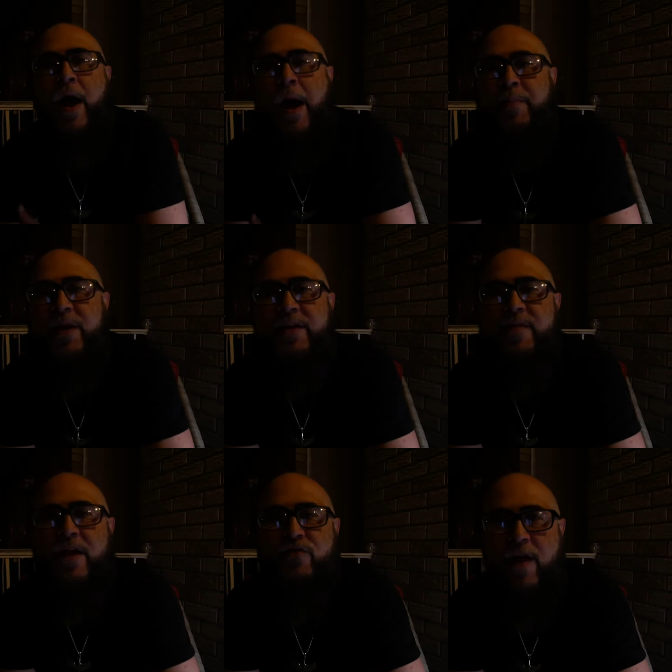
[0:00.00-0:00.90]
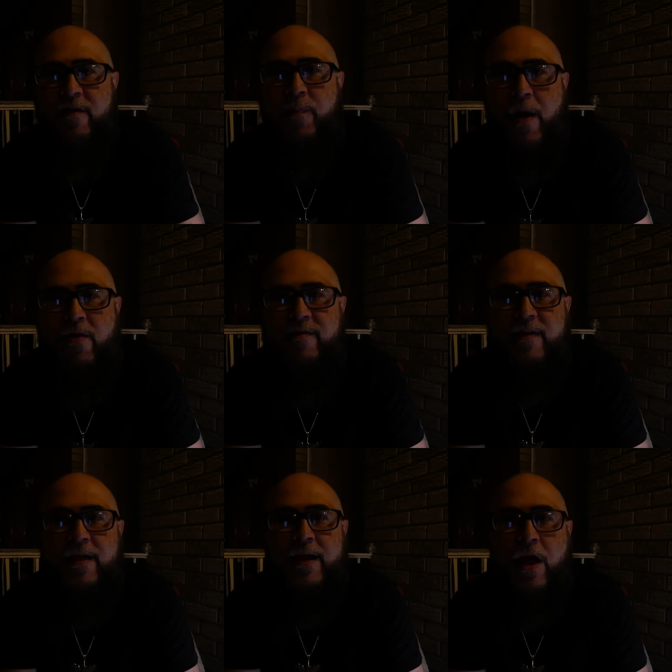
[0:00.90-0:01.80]
I believe that
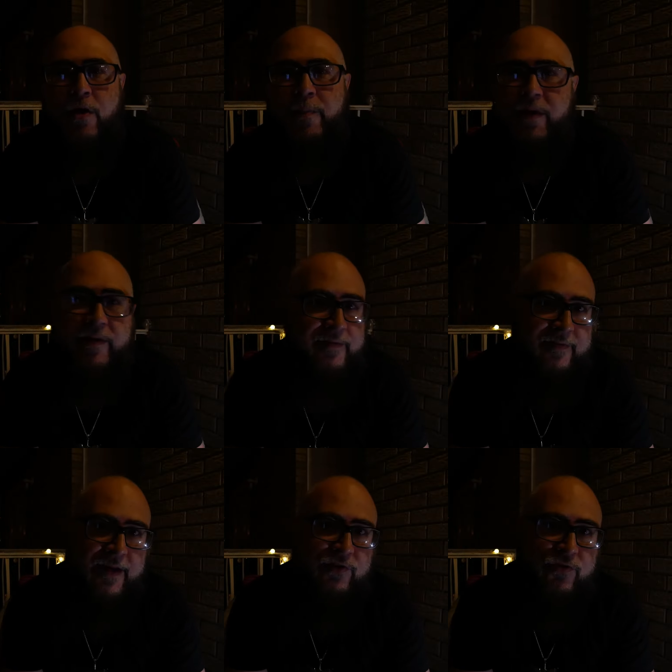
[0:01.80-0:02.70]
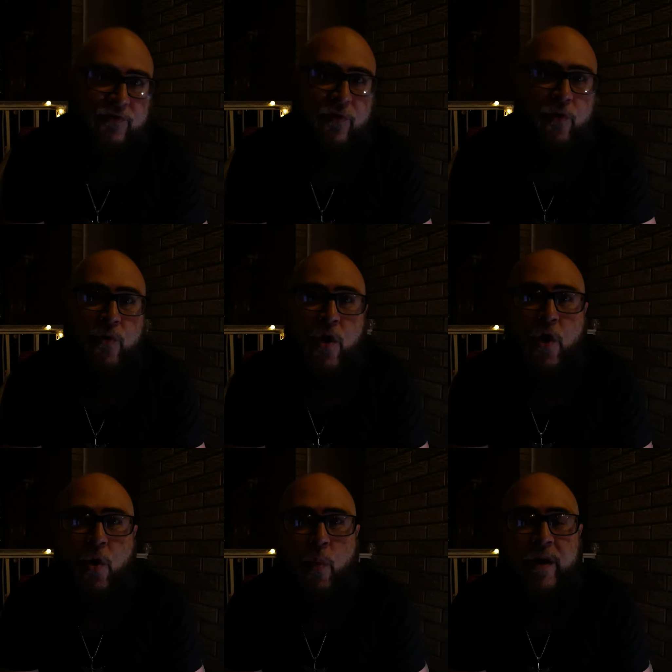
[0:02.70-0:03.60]
transparency and accountability is essential. So
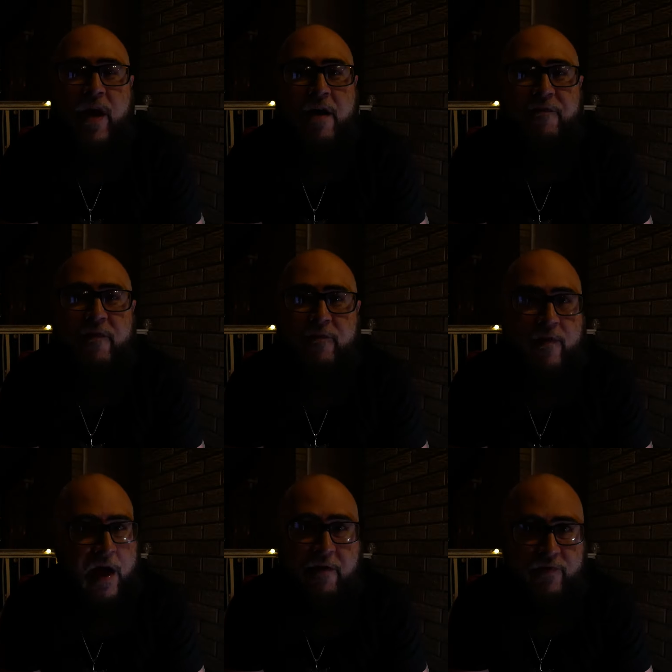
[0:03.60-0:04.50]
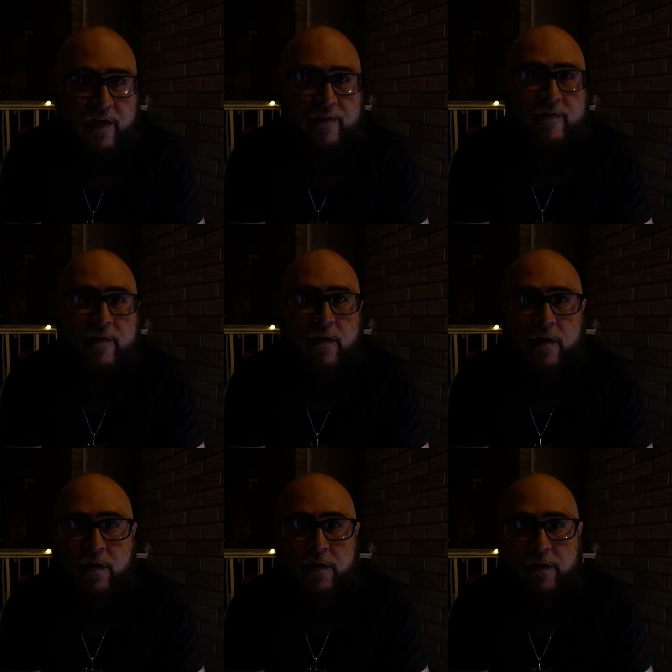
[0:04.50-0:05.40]
when conflicts
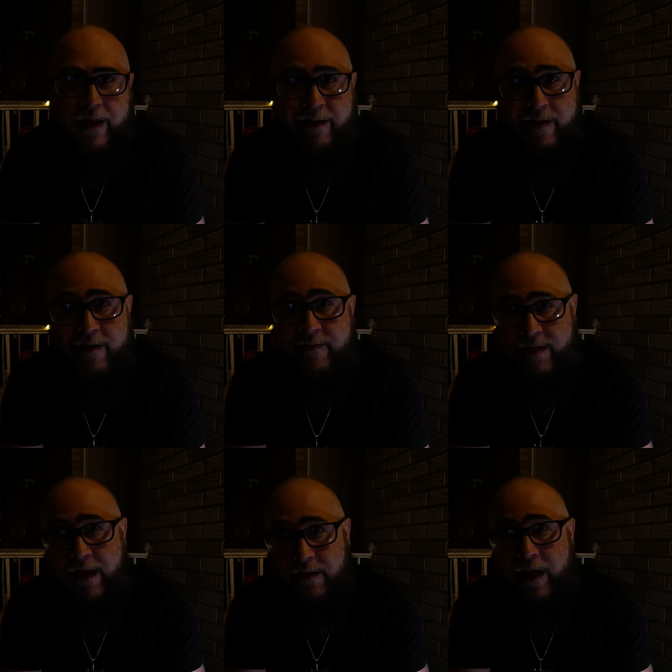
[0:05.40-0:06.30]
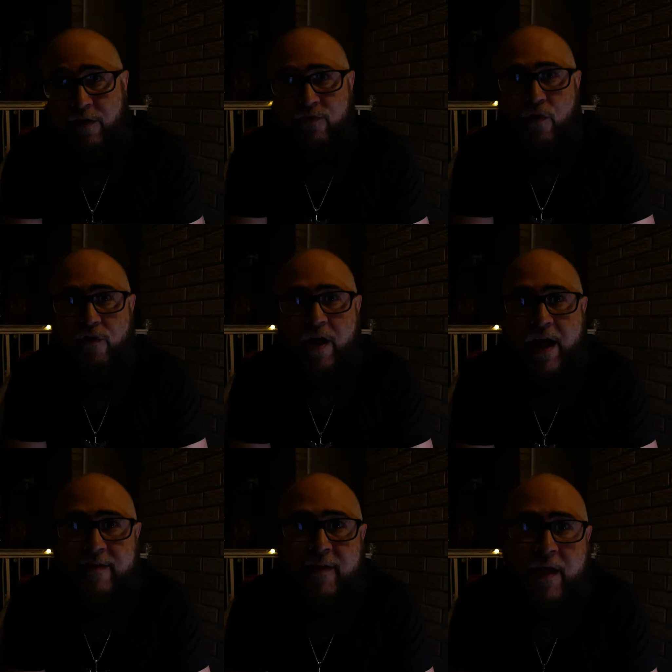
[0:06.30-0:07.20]
like this that you saw
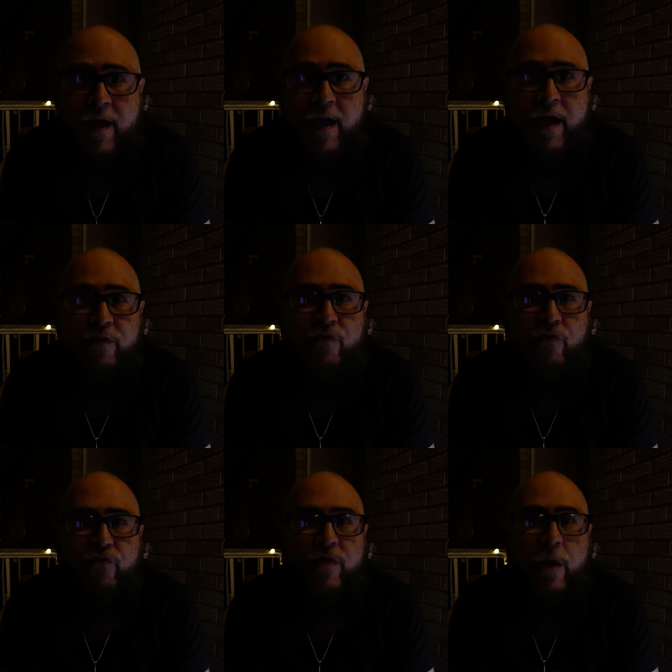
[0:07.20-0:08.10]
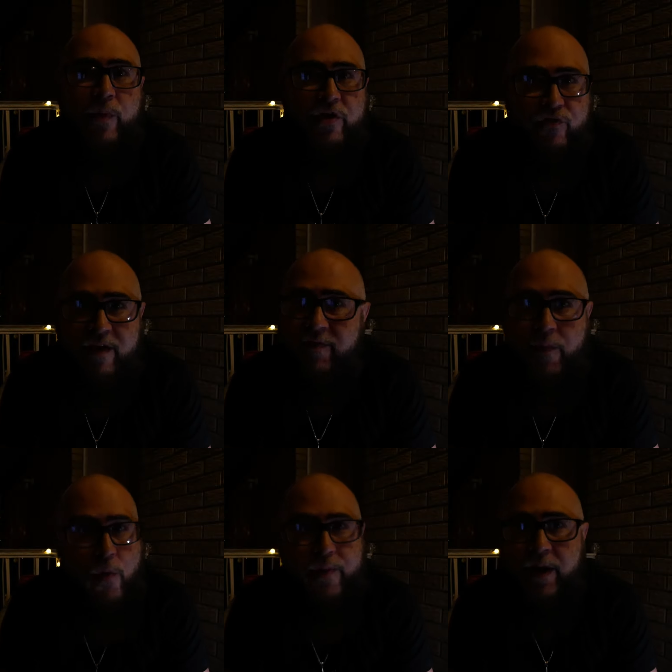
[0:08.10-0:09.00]
arise, it's crucial that we address
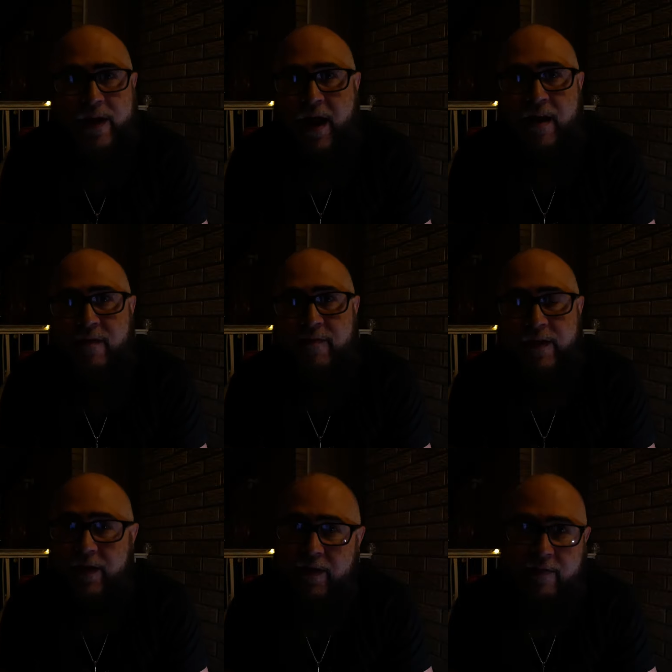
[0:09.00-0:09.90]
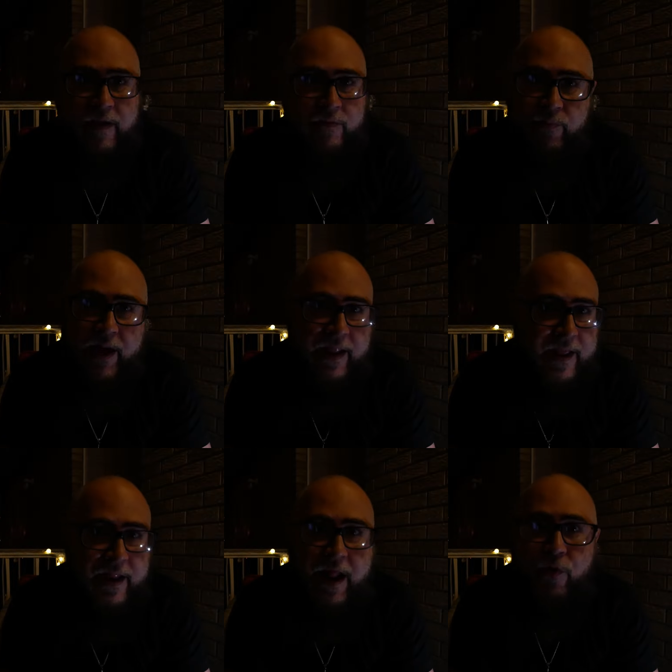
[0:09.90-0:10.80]
them openly and honestly. We got to
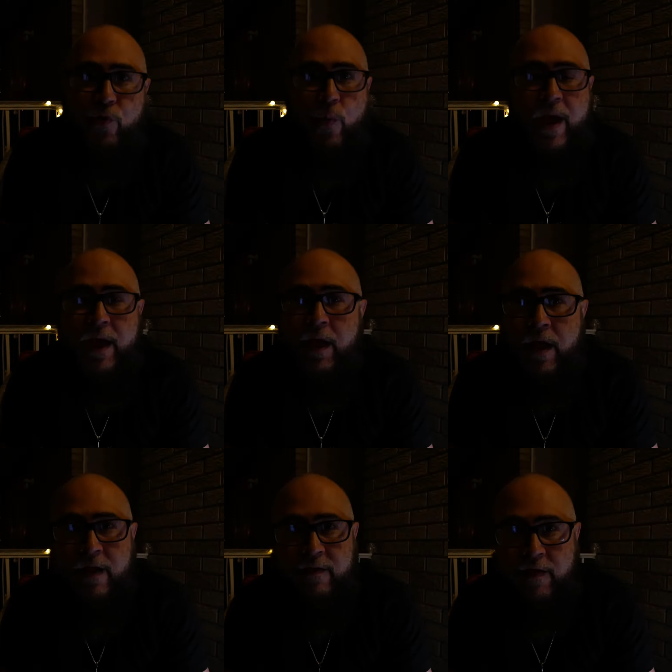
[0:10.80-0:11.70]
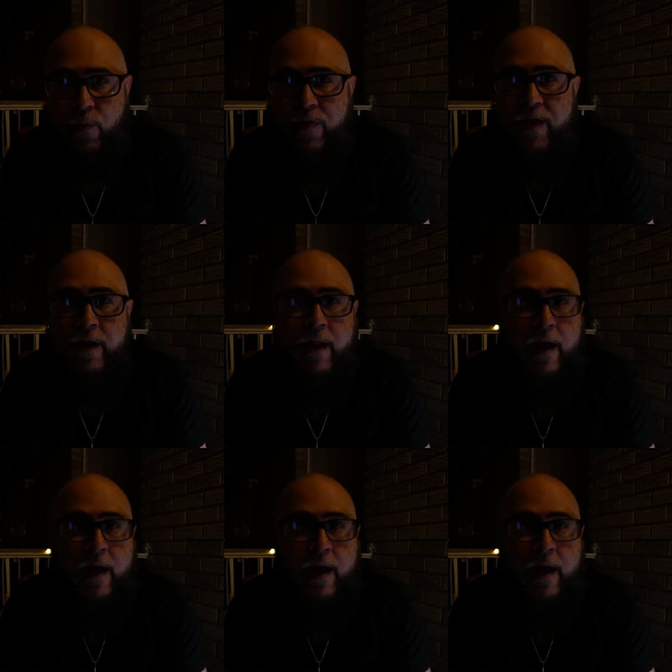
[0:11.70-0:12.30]
get it out the way, deal with it,